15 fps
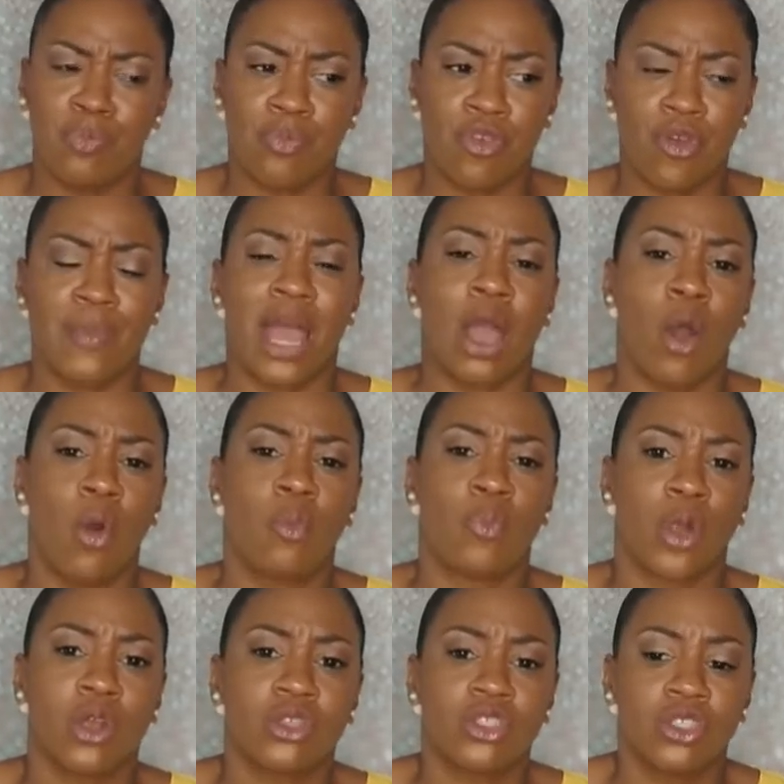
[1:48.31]
from my own
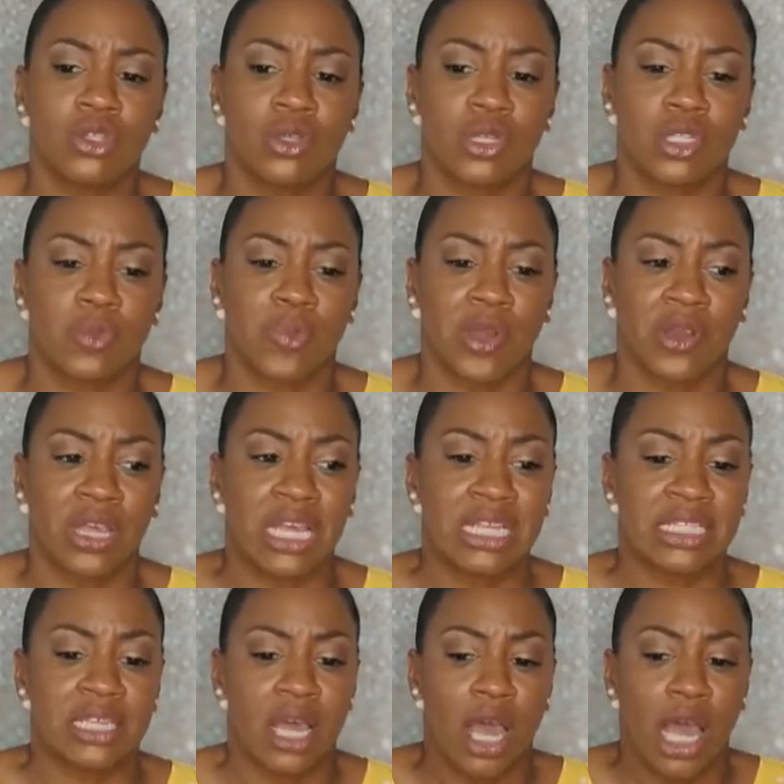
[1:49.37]
personal experience,